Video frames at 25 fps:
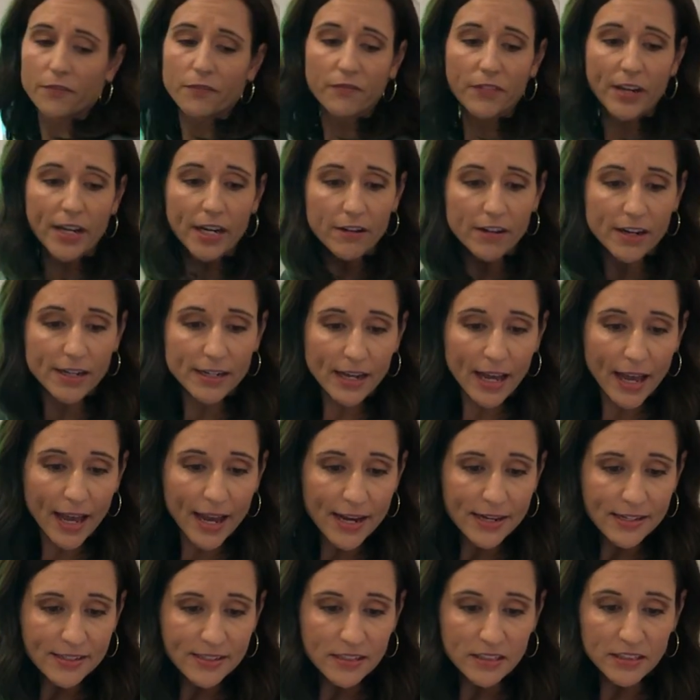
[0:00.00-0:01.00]
Very
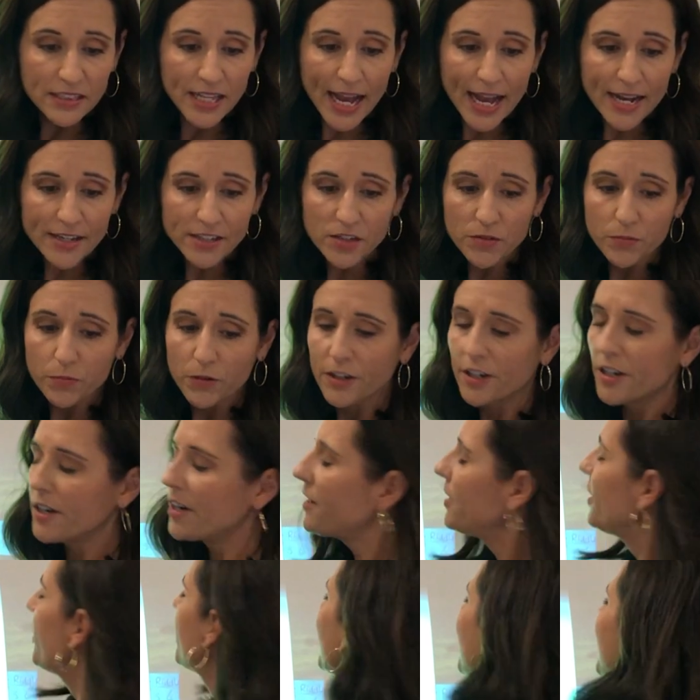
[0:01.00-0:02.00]
nice. Last
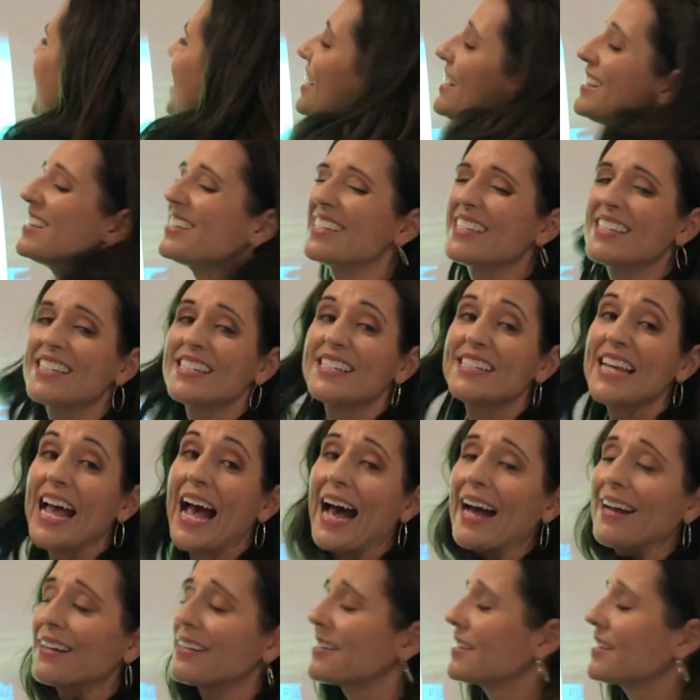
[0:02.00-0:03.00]
word, sat.